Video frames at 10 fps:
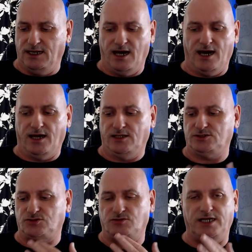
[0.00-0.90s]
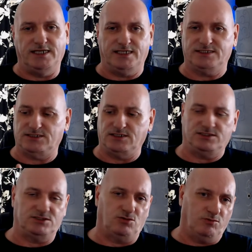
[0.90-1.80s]
Uh, the screen is, is
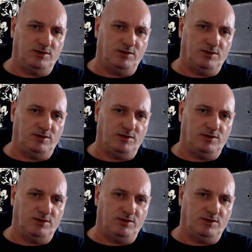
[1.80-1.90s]
so